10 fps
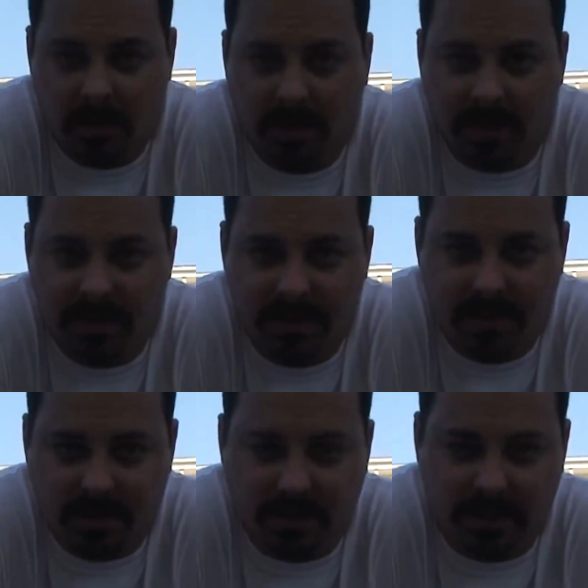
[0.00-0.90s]
Okay,
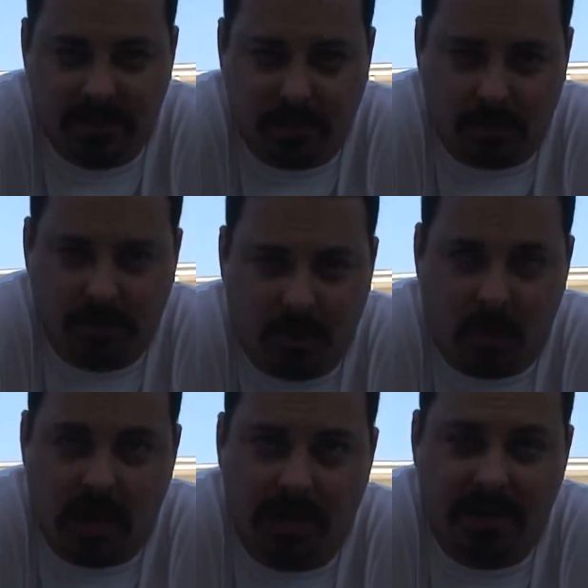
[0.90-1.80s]
these are the tools
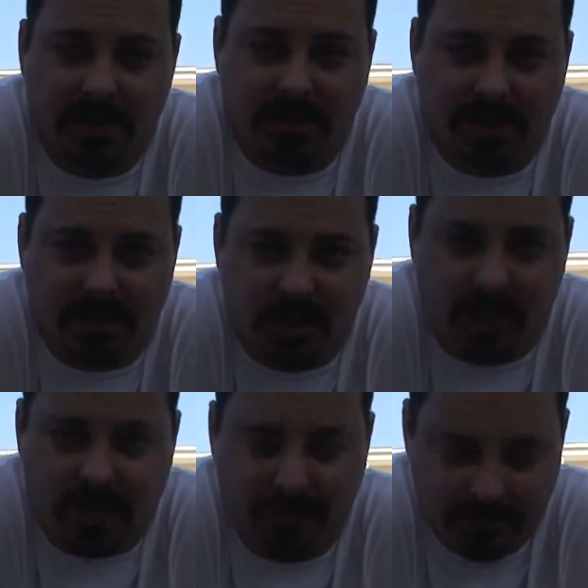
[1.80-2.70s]
required to do this
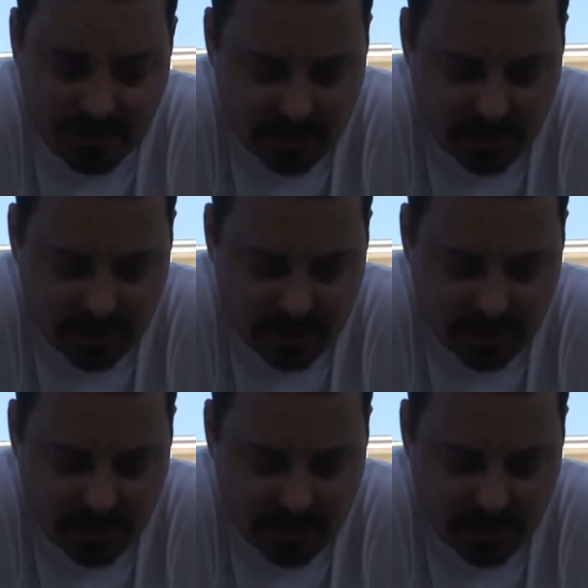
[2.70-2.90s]
job.